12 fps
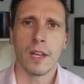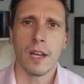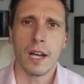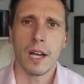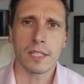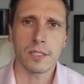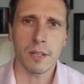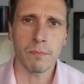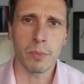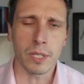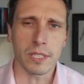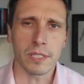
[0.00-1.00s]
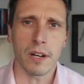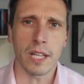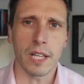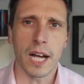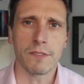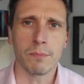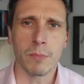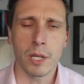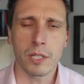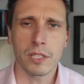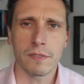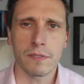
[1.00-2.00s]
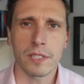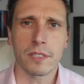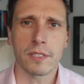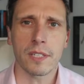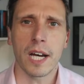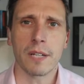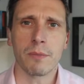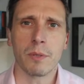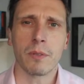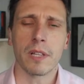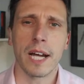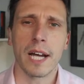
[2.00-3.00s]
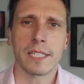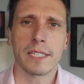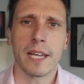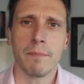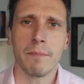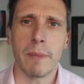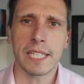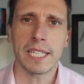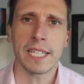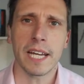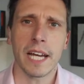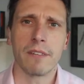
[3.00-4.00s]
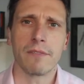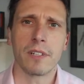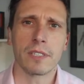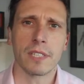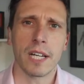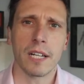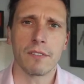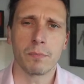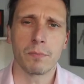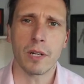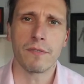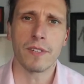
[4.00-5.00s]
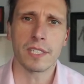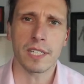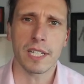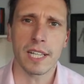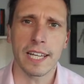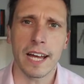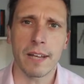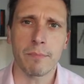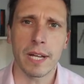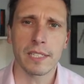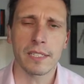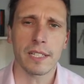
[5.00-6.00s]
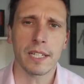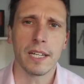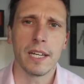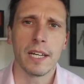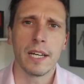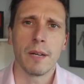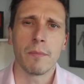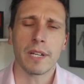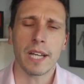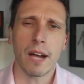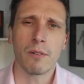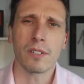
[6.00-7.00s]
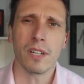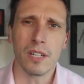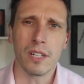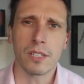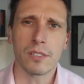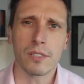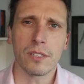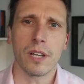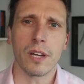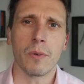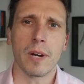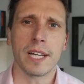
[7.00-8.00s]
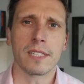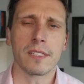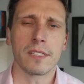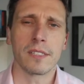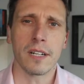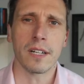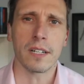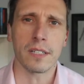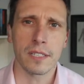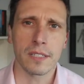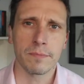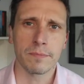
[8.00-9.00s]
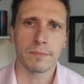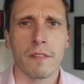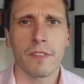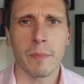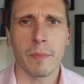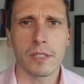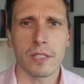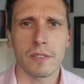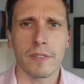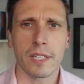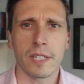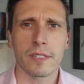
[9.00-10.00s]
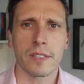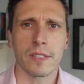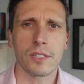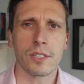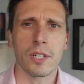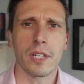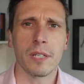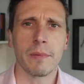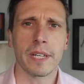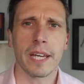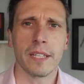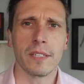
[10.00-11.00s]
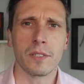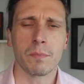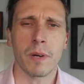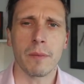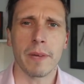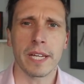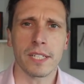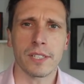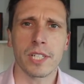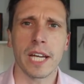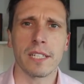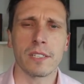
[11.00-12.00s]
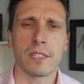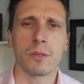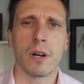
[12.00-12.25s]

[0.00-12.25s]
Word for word: At some point in our lives, most of us decide we would like to take better care of ourselves, both physically and mentally. But how on earth do you know where to start? For most of us, this journey begins by making changes to our